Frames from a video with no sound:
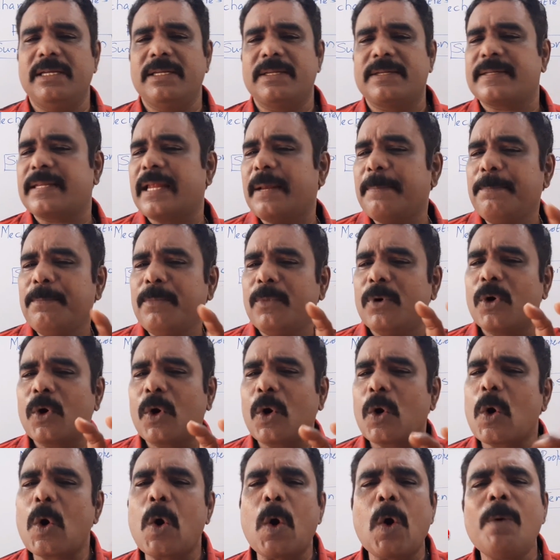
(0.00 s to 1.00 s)
some
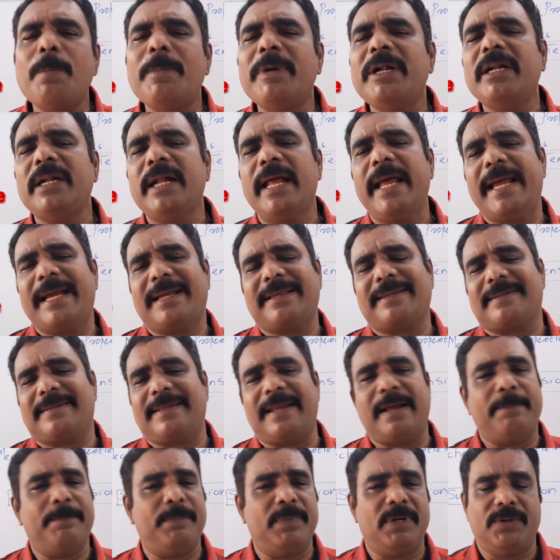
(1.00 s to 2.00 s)
common
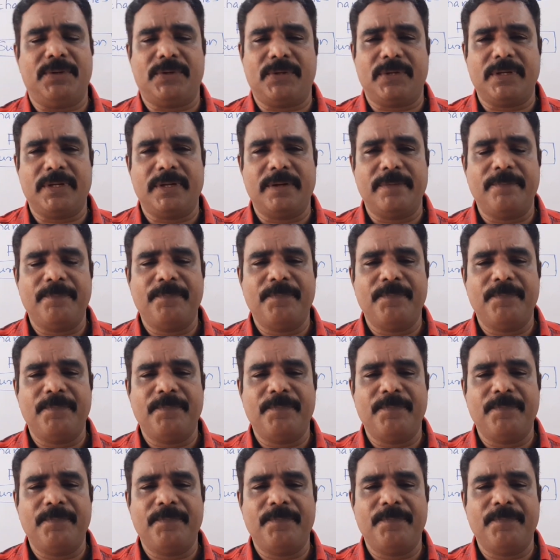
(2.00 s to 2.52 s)
examples,